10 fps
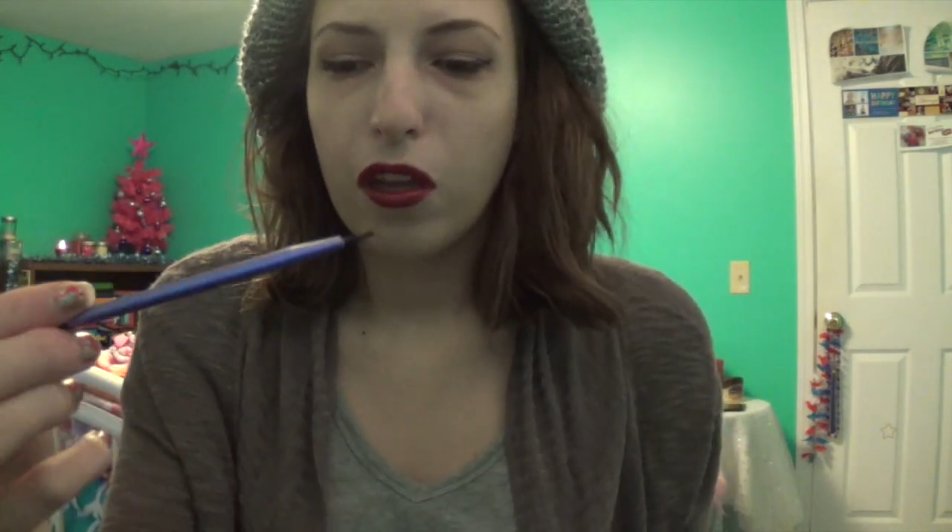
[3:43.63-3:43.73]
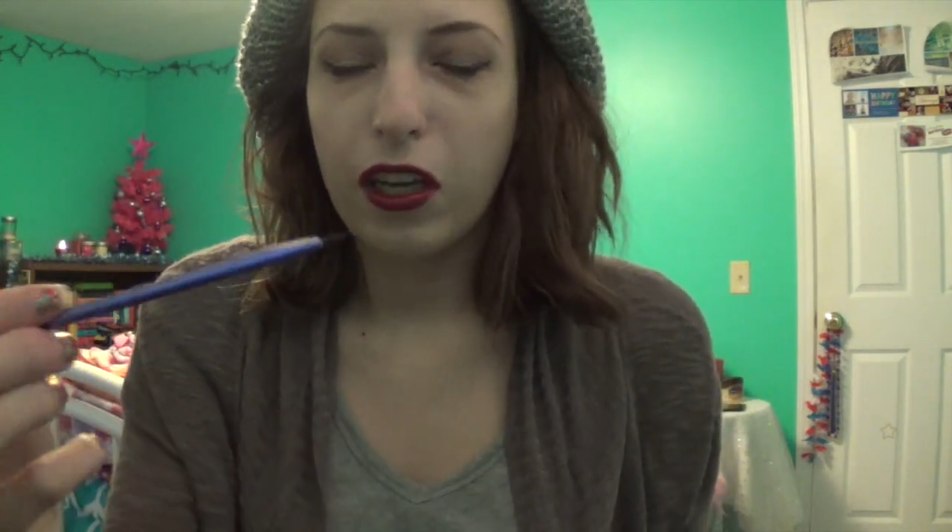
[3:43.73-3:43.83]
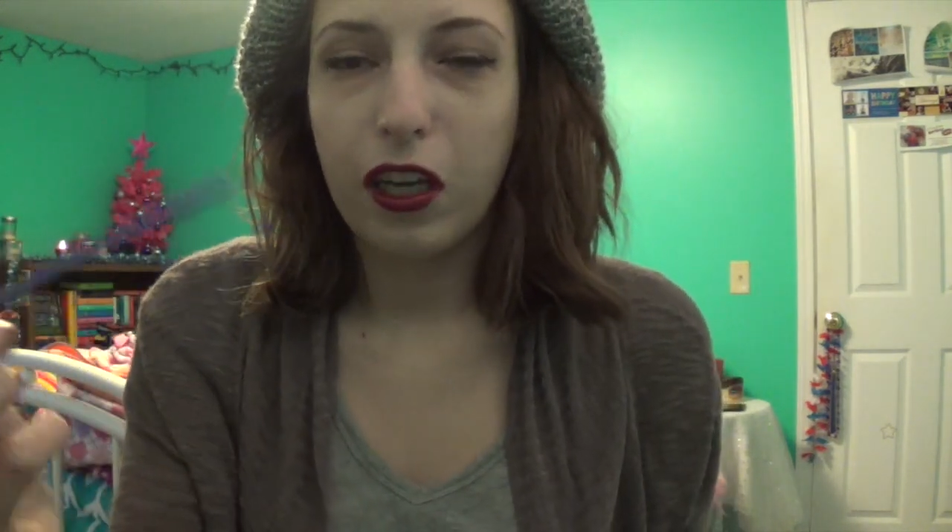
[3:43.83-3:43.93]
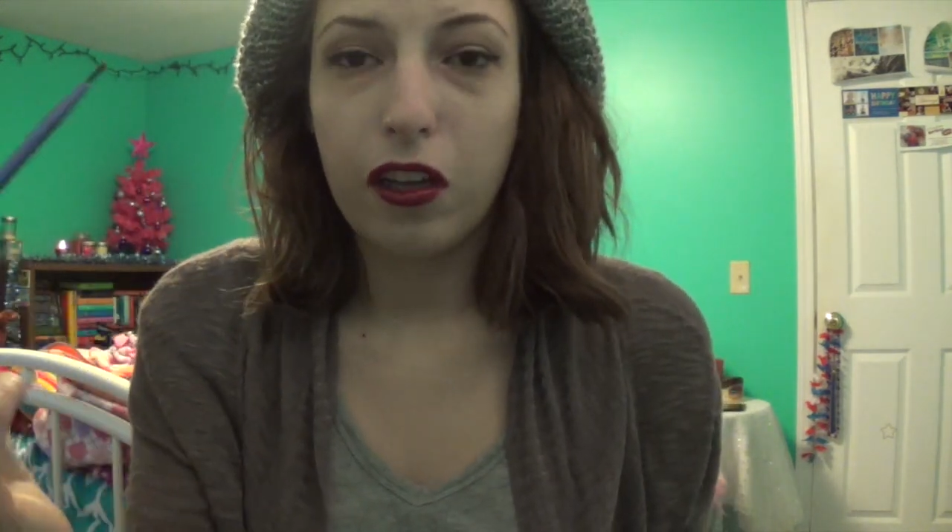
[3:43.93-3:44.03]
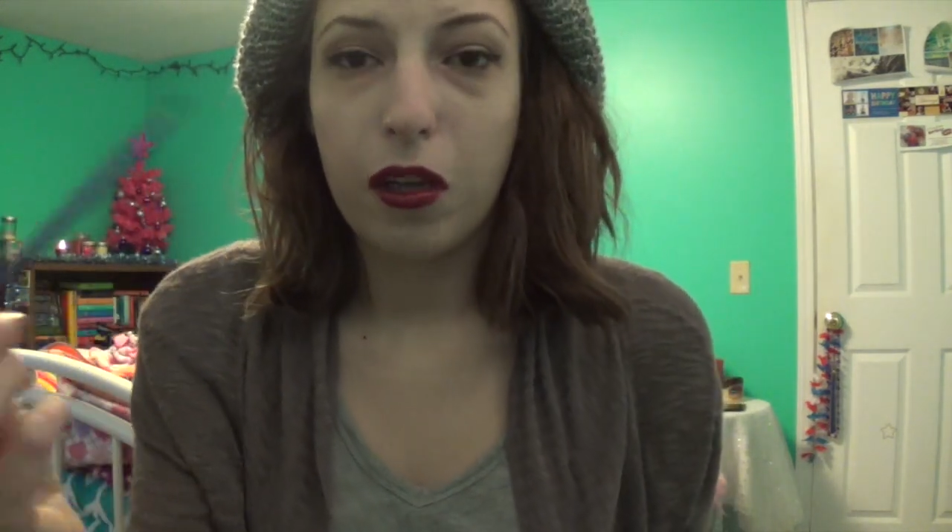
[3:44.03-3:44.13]

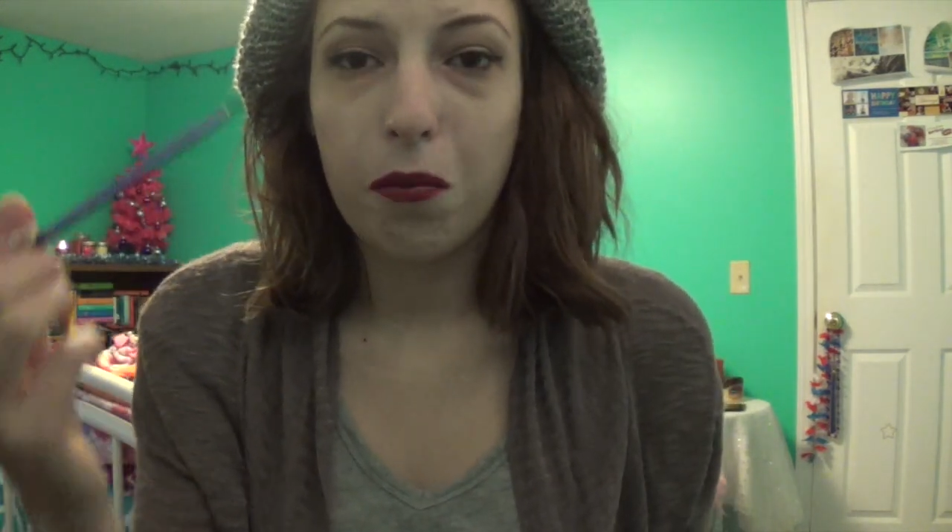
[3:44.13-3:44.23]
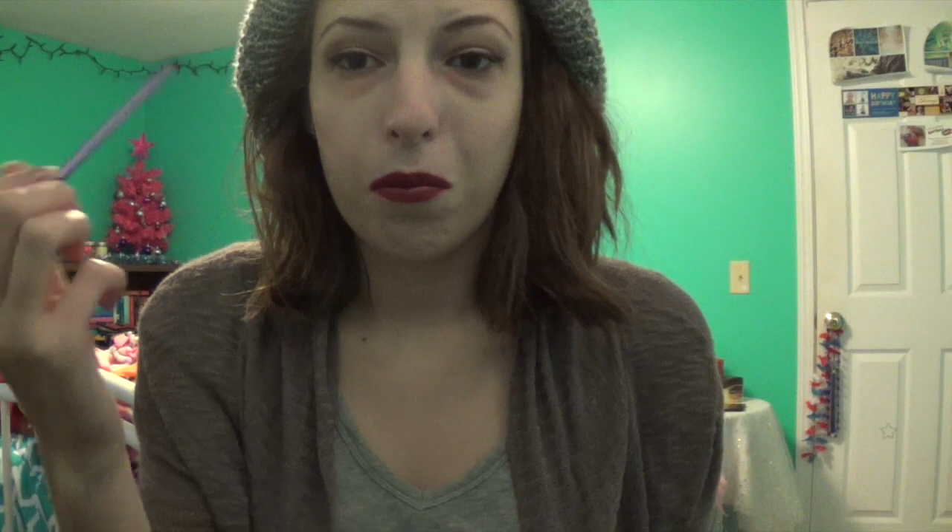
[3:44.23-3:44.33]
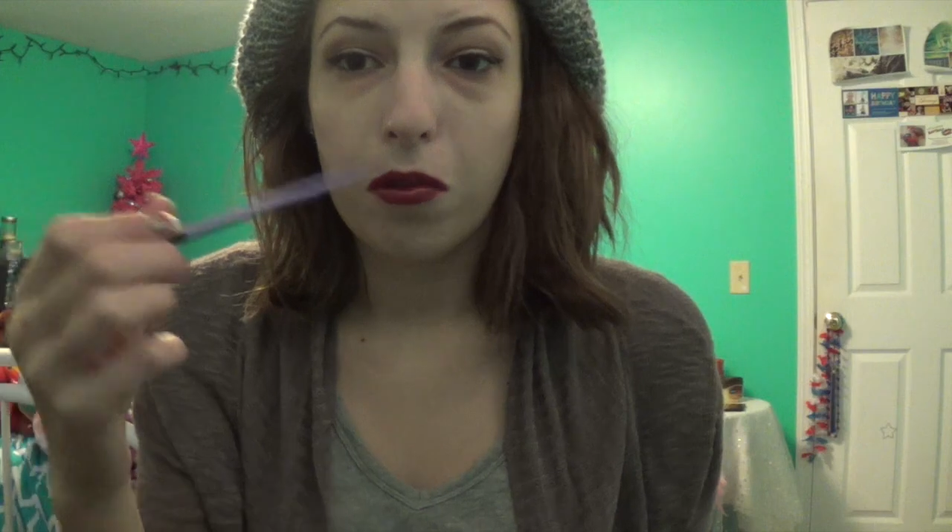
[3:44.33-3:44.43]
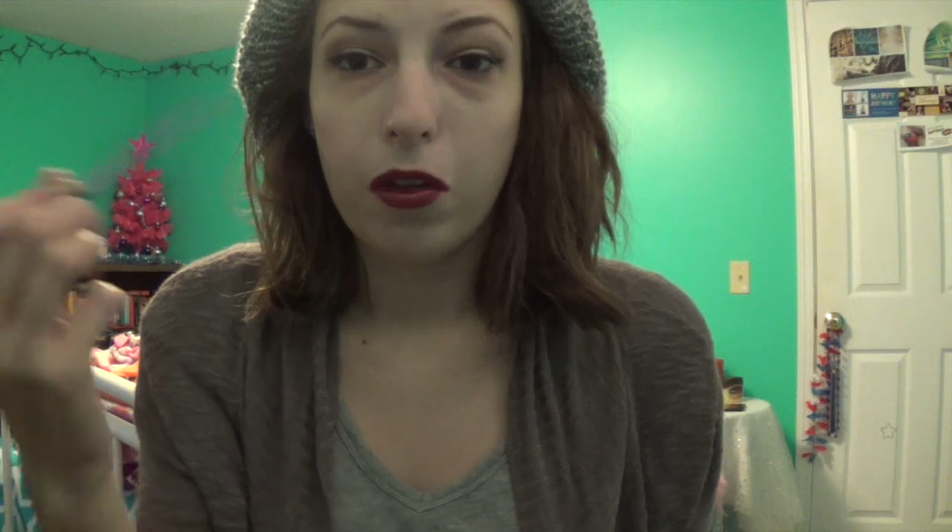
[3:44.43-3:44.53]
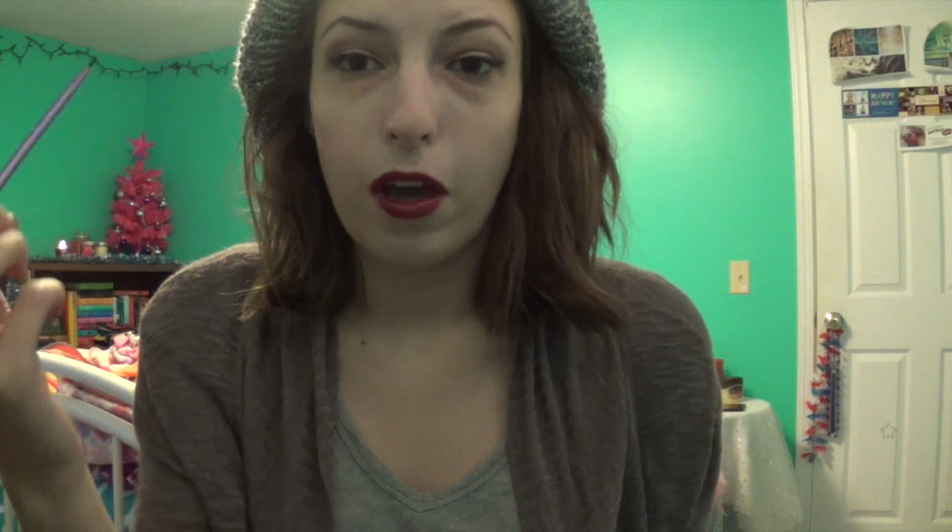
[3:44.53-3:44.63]
Like, a lip
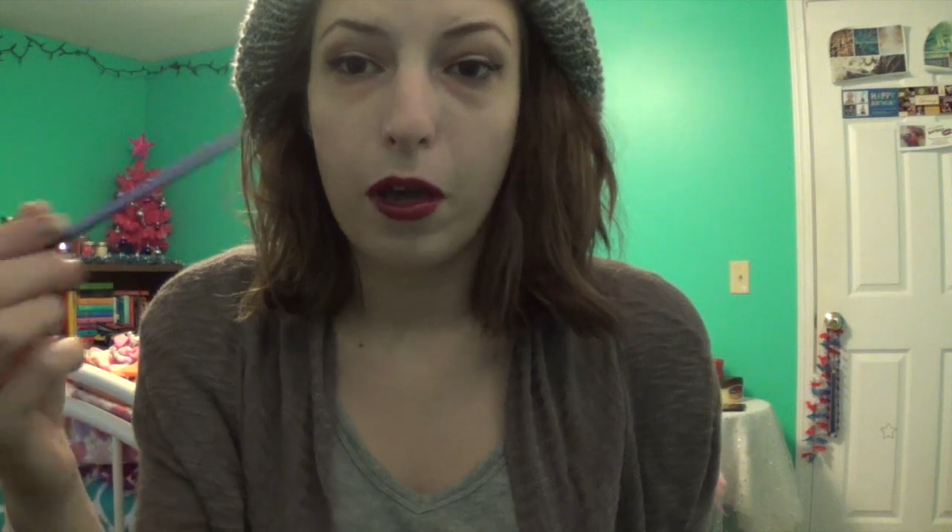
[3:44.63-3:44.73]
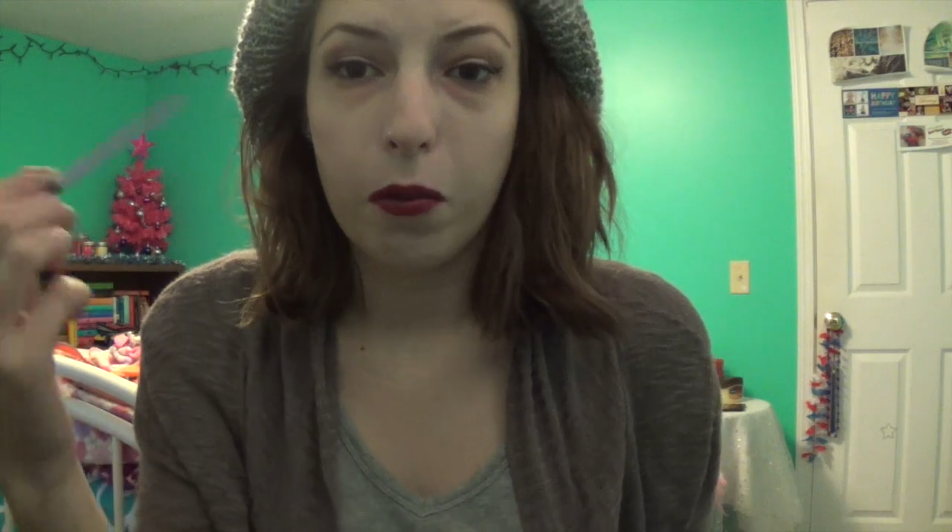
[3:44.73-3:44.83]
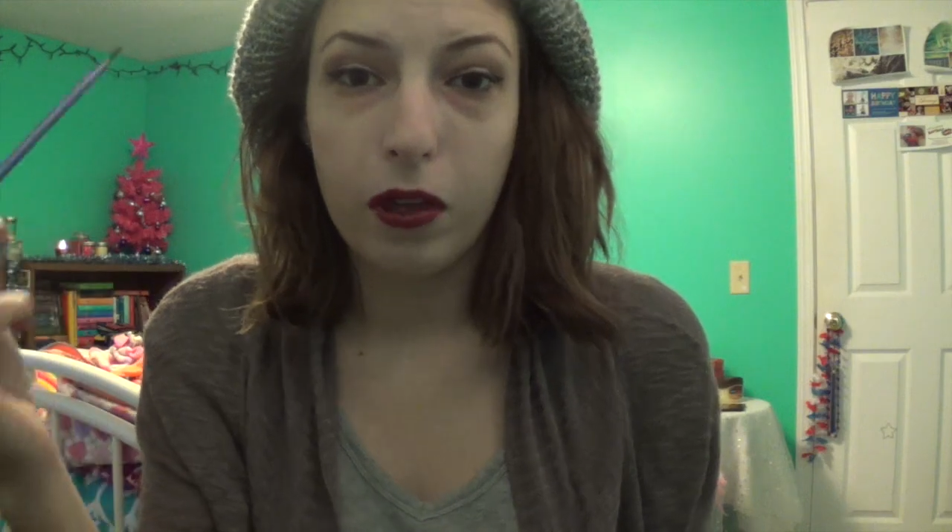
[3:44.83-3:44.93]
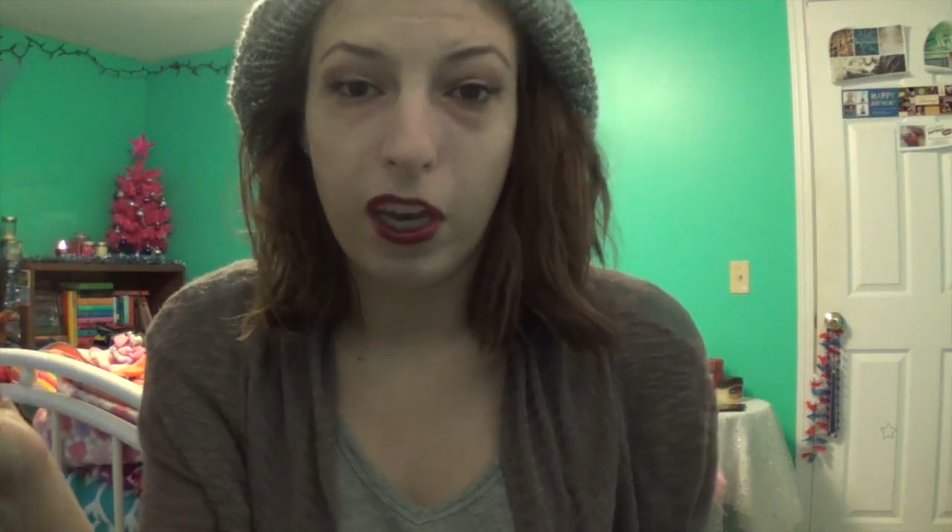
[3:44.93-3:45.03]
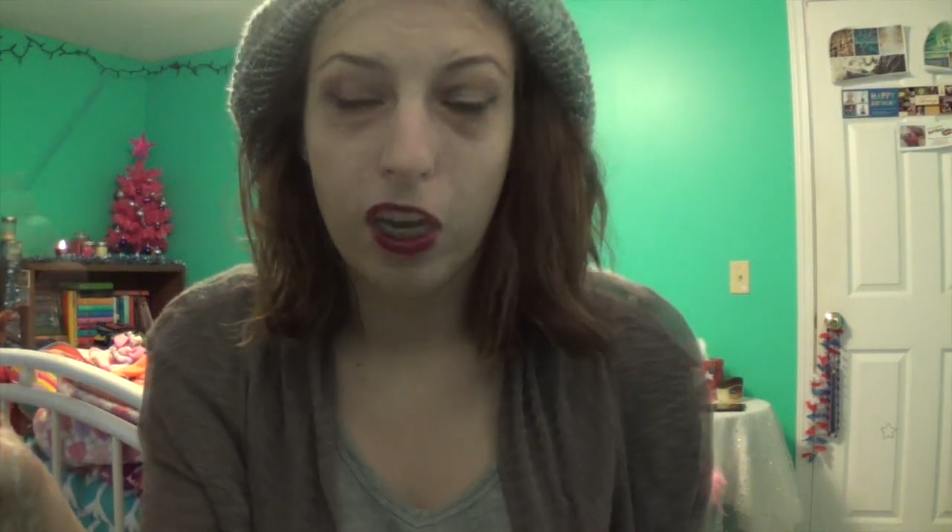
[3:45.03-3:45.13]

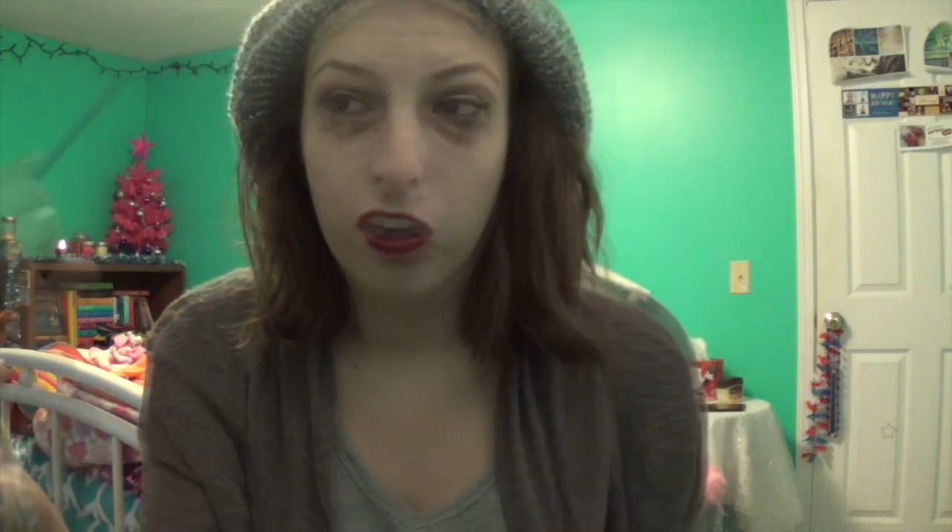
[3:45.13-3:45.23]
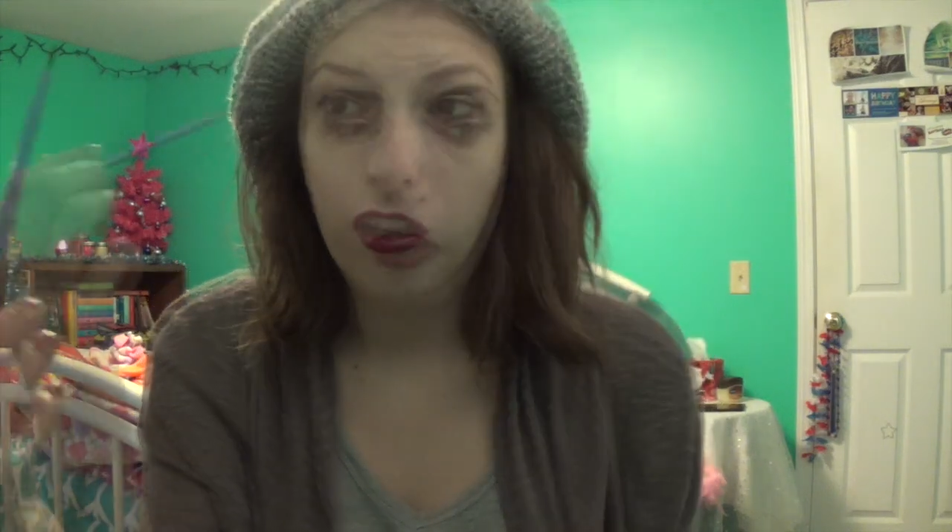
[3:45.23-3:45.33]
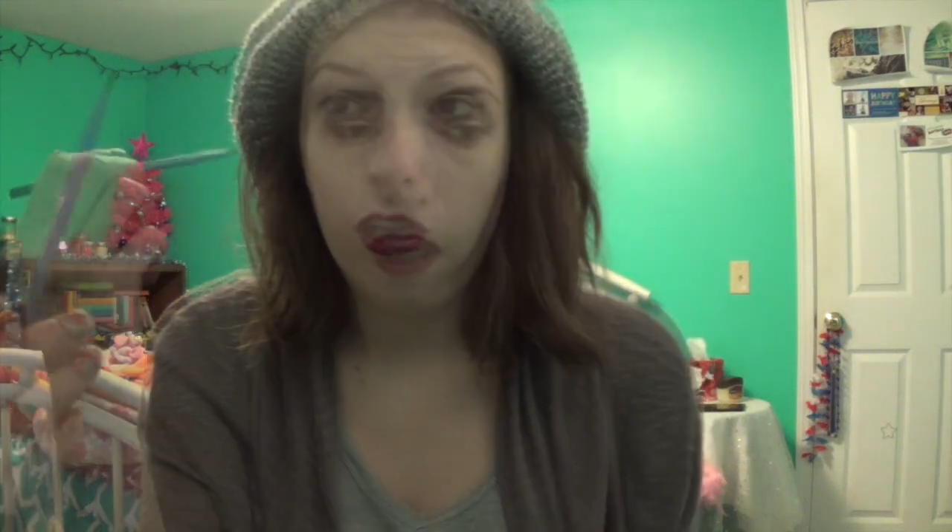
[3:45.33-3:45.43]
applier.